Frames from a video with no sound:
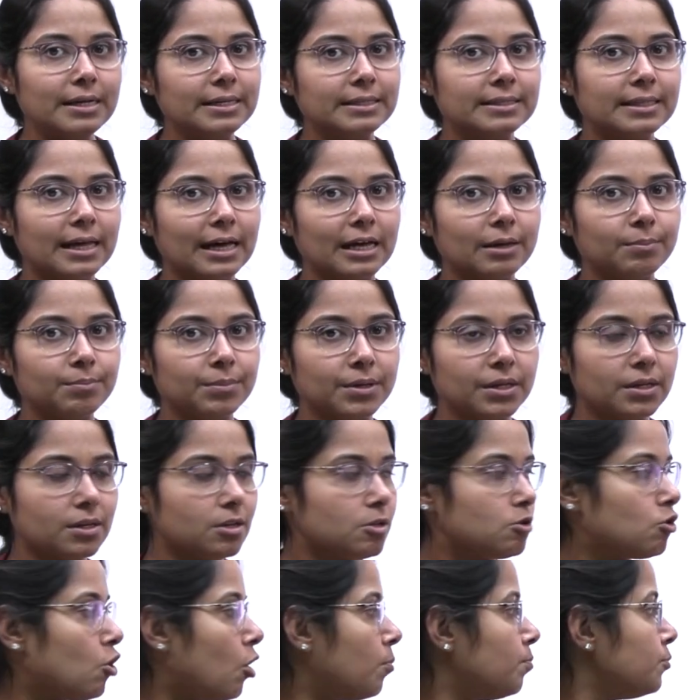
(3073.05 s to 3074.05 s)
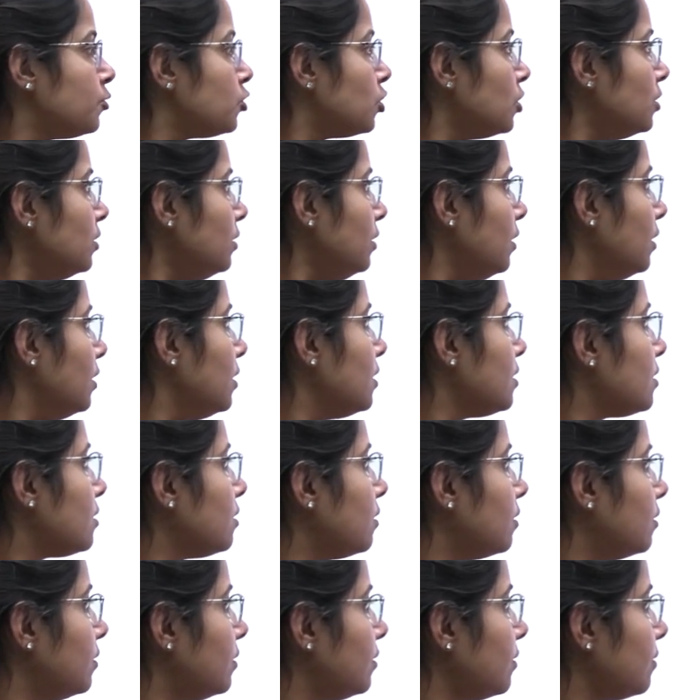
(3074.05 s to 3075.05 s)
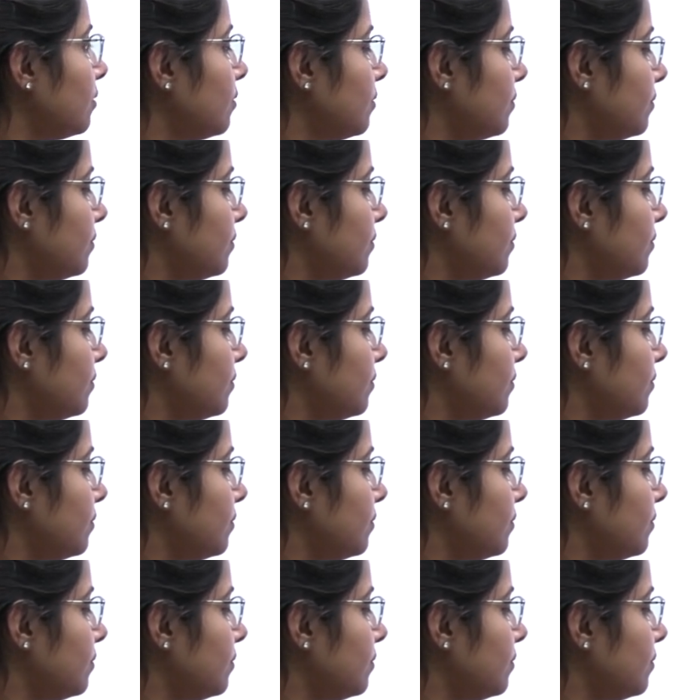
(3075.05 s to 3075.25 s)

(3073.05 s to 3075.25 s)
thymine. So, option third.